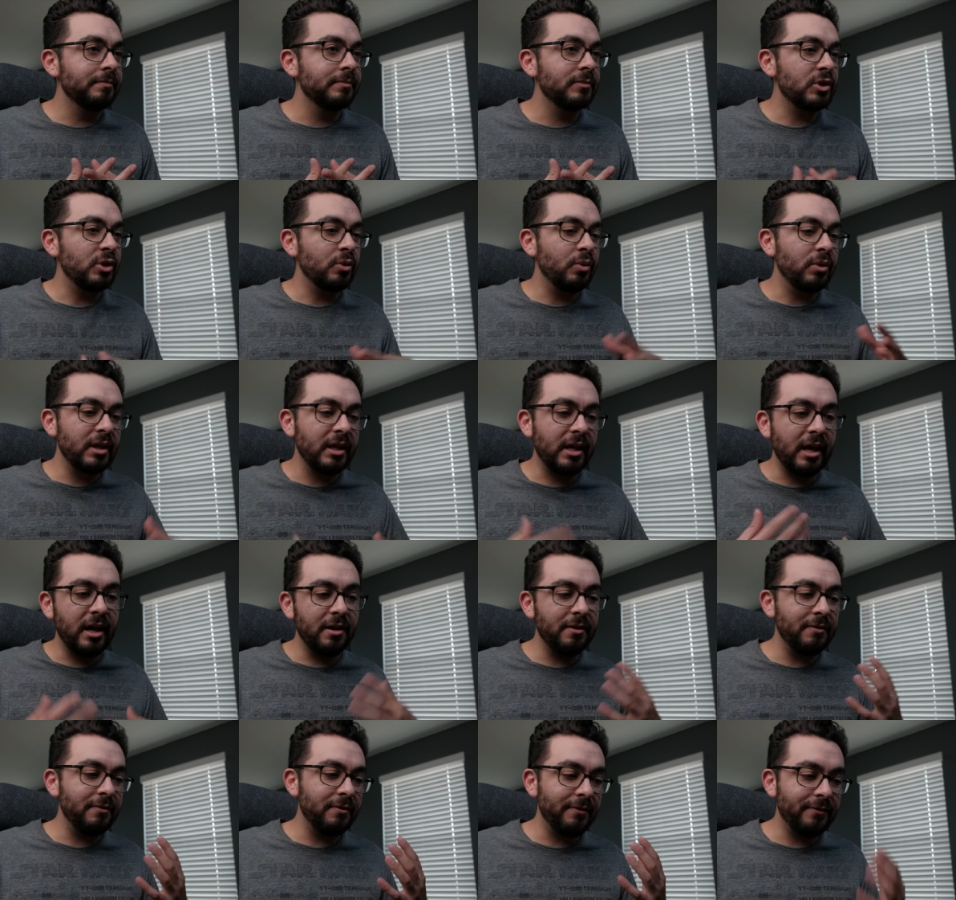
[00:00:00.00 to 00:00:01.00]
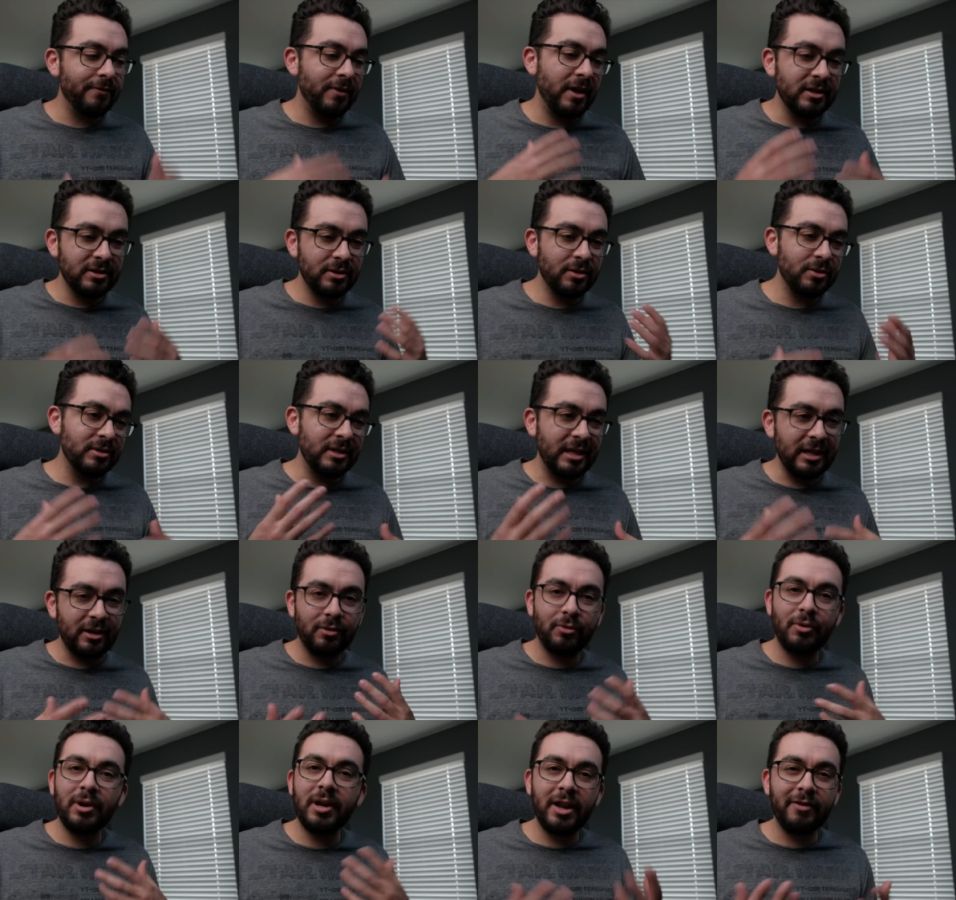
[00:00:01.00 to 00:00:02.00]
to really kind of flex those like
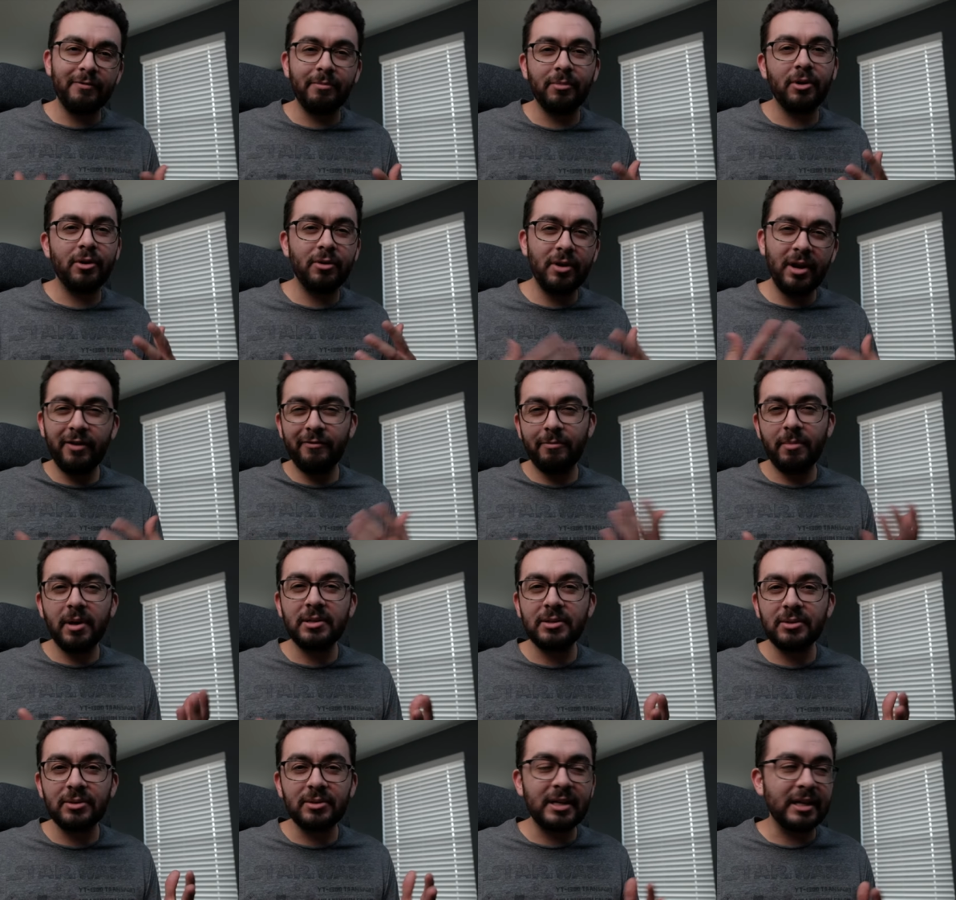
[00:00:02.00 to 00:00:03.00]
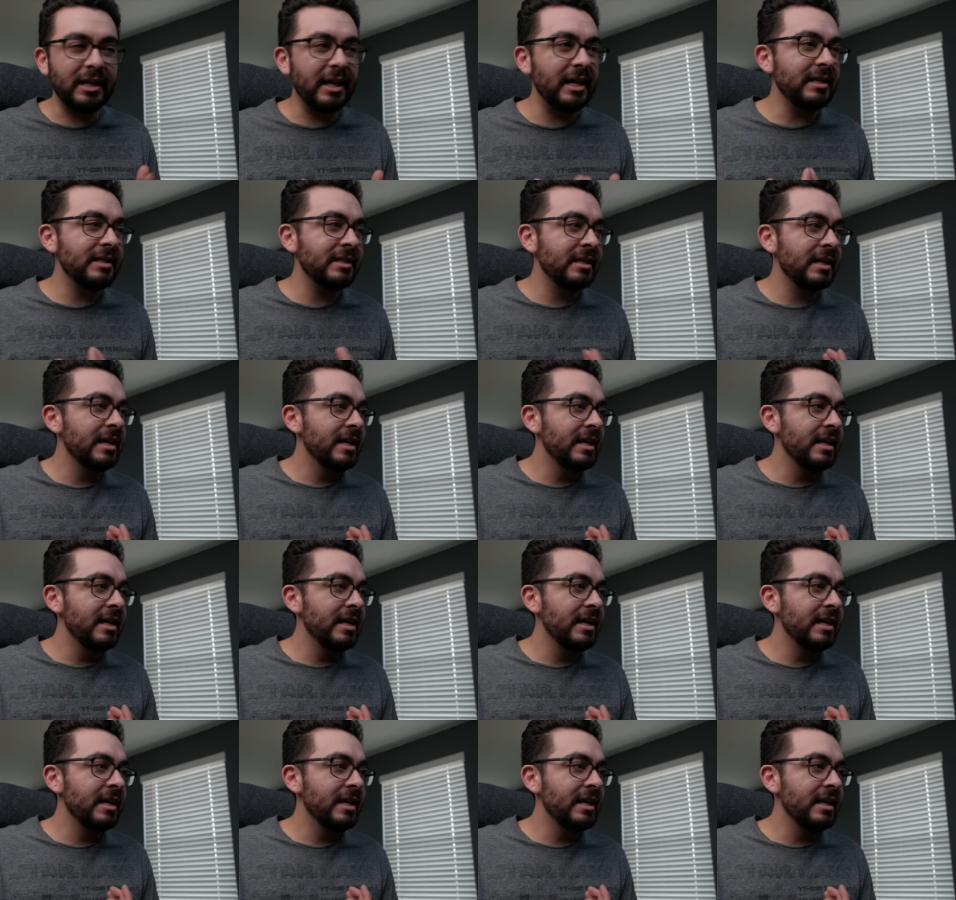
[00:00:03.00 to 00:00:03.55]
creative creative muscles, I guess,